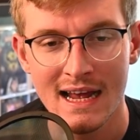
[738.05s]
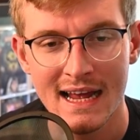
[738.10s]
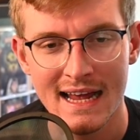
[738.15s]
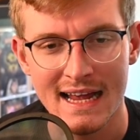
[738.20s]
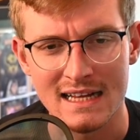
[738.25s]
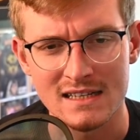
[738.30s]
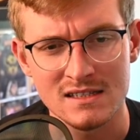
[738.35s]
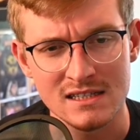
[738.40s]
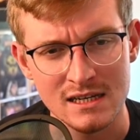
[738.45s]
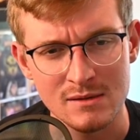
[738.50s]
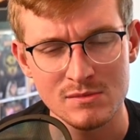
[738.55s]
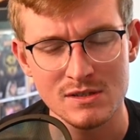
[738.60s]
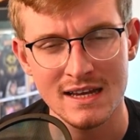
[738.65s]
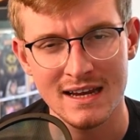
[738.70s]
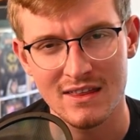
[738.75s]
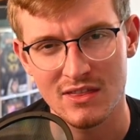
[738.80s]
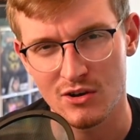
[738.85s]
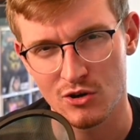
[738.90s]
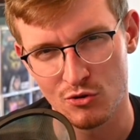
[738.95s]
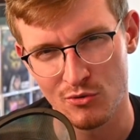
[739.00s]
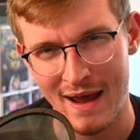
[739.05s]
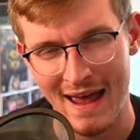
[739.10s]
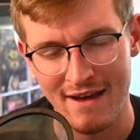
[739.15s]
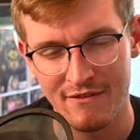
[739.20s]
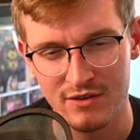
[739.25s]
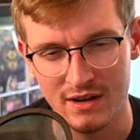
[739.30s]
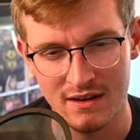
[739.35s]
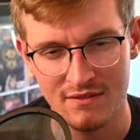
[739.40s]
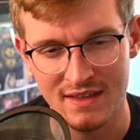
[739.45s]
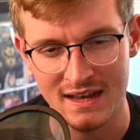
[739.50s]
It seems like the
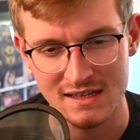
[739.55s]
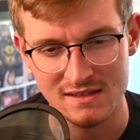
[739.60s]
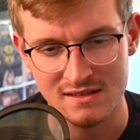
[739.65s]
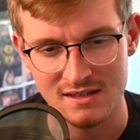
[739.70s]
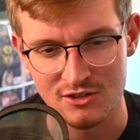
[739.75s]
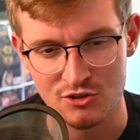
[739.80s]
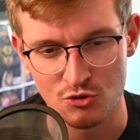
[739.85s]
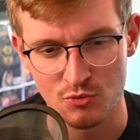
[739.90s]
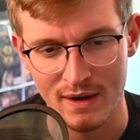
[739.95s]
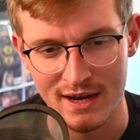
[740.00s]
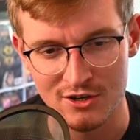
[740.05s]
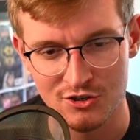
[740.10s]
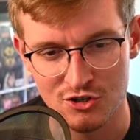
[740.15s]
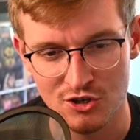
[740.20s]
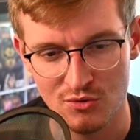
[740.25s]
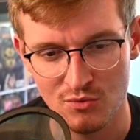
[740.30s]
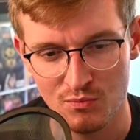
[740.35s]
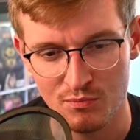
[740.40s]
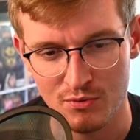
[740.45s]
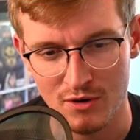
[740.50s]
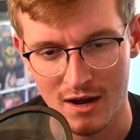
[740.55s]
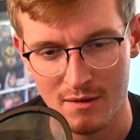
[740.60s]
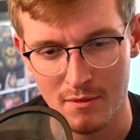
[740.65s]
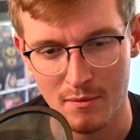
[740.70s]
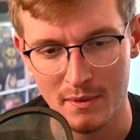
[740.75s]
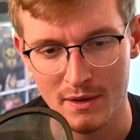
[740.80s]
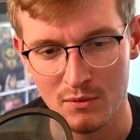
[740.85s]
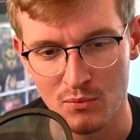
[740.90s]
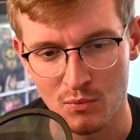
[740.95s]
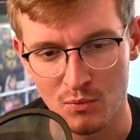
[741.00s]
gravity of that situation
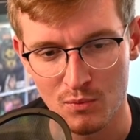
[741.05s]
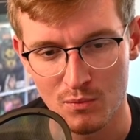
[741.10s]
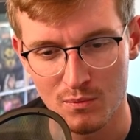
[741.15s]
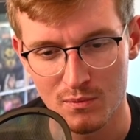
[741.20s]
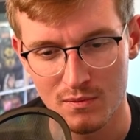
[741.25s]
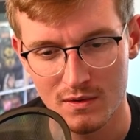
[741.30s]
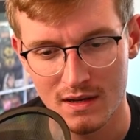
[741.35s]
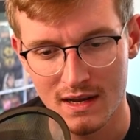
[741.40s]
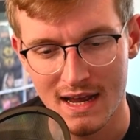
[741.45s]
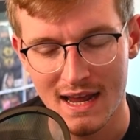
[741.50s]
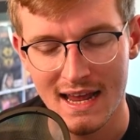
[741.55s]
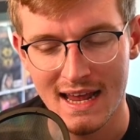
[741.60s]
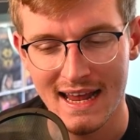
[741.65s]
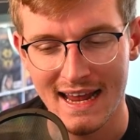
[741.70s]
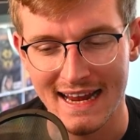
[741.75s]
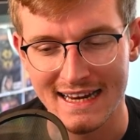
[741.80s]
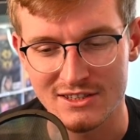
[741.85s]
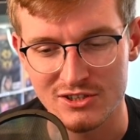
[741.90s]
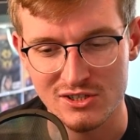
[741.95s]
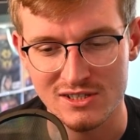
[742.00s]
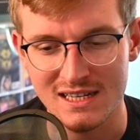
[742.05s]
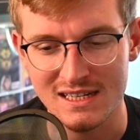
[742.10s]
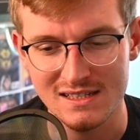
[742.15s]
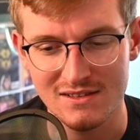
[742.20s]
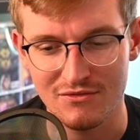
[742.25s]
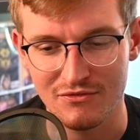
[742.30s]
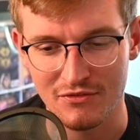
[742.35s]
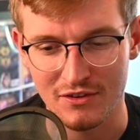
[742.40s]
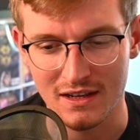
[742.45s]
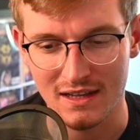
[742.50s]
probably, it just doesn't
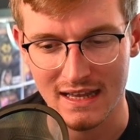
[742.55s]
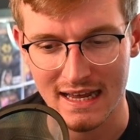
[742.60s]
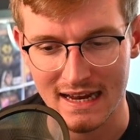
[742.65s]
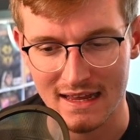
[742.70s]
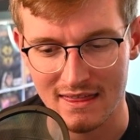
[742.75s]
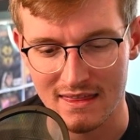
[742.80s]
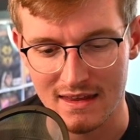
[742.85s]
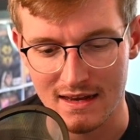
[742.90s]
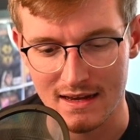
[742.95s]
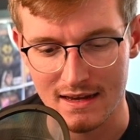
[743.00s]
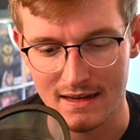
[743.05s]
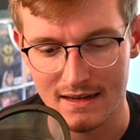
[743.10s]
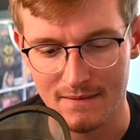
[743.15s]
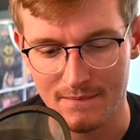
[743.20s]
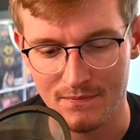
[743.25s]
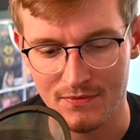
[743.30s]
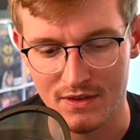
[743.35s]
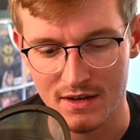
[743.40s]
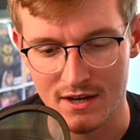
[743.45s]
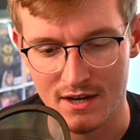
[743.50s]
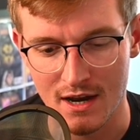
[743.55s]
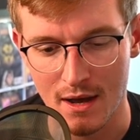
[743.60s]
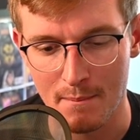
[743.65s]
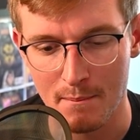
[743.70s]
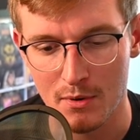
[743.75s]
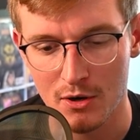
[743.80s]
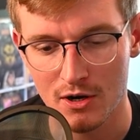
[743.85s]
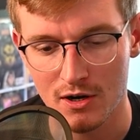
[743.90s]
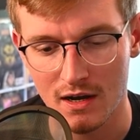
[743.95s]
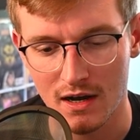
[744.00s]
feel like the
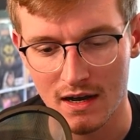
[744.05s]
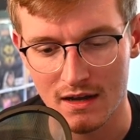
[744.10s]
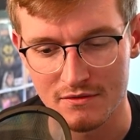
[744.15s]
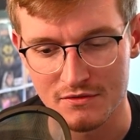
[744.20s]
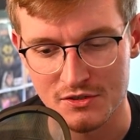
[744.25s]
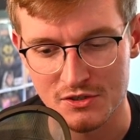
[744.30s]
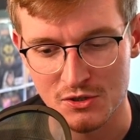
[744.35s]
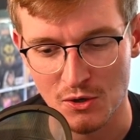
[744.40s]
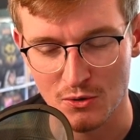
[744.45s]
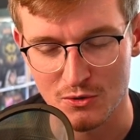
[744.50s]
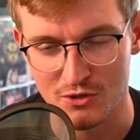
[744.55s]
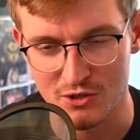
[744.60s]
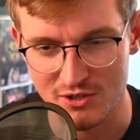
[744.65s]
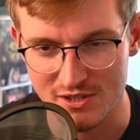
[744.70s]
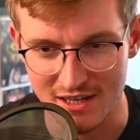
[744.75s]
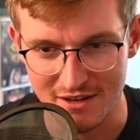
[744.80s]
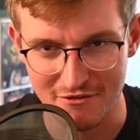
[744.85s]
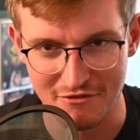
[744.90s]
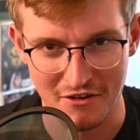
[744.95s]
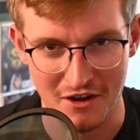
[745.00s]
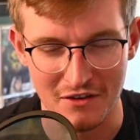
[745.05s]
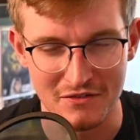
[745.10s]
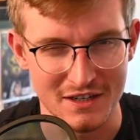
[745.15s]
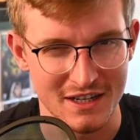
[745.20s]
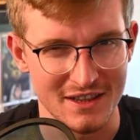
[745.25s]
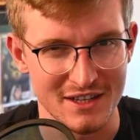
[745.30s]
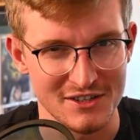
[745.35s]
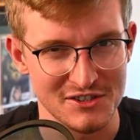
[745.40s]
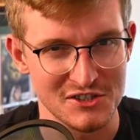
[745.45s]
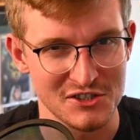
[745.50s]
number of soldiers involved
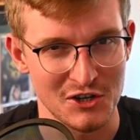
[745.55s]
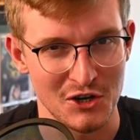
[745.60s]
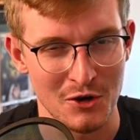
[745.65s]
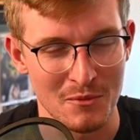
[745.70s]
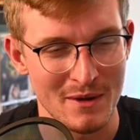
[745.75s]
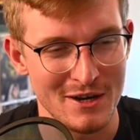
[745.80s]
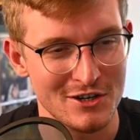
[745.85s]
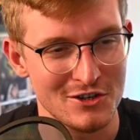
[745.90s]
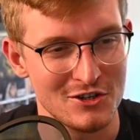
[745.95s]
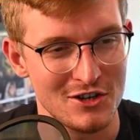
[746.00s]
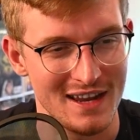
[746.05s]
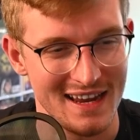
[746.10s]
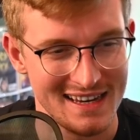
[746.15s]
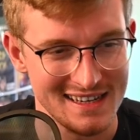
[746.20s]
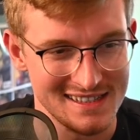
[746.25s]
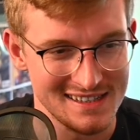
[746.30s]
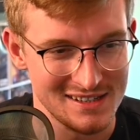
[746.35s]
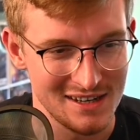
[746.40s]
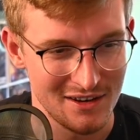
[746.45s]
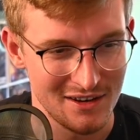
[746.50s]
in the skirmish is